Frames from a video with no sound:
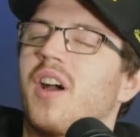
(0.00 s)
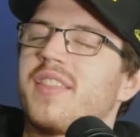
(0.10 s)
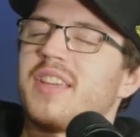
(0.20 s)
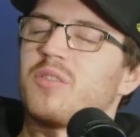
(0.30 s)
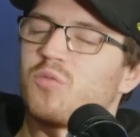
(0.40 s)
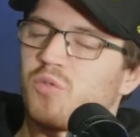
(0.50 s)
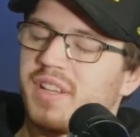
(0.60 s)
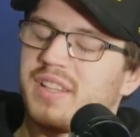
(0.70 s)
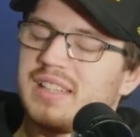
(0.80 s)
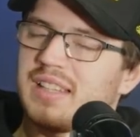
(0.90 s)
I think
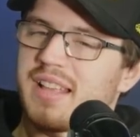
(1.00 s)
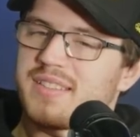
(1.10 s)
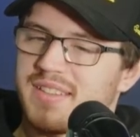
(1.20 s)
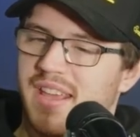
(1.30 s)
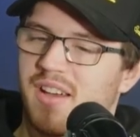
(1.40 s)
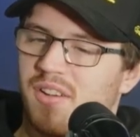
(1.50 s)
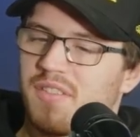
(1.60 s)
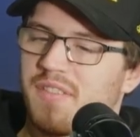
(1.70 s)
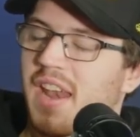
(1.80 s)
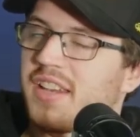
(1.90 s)
really lets down
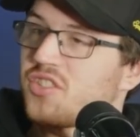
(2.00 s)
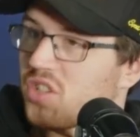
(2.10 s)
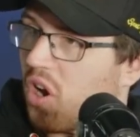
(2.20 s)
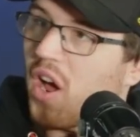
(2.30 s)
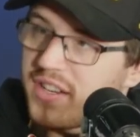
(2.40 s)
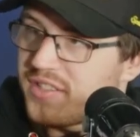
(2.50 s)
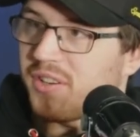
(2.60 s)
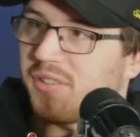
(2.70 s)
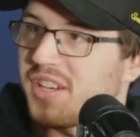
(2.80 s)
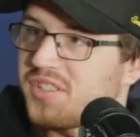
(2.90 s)
that entire
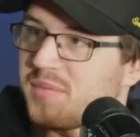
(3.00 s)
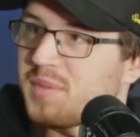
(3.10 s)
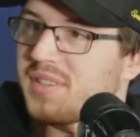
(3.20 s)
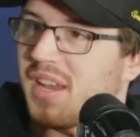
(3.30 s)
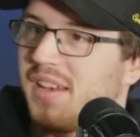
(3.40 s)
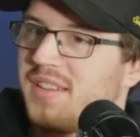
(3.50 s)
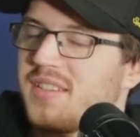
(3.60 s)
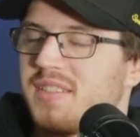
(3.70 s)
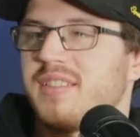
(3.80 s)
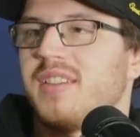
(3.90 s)
generation of Mercedes
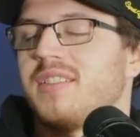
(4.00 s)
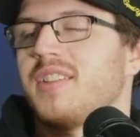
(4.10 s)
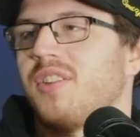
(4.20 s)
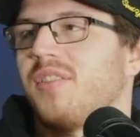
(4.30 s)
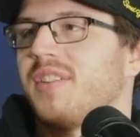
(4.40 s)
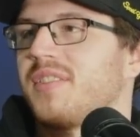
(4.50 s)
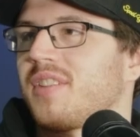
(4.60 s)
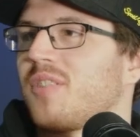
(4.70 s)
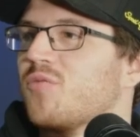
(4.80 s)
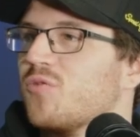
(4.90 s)
is the interiors.
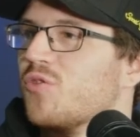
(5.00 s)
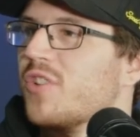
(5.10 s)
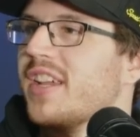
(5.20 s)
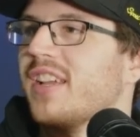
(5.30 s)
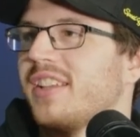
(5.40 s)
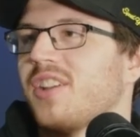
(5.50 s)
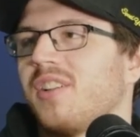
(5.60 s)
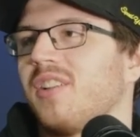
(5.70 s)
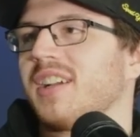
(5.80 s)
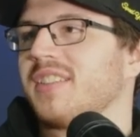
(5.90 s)
I really
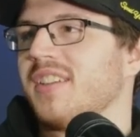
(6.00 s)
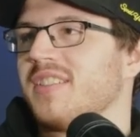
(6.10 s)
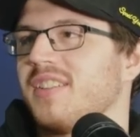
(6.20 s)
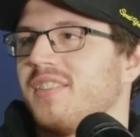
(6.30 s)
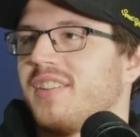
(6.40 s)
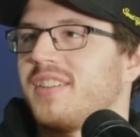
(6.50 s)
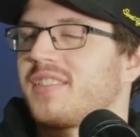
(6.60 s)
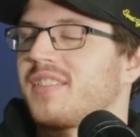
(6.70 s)
don't like the interiors.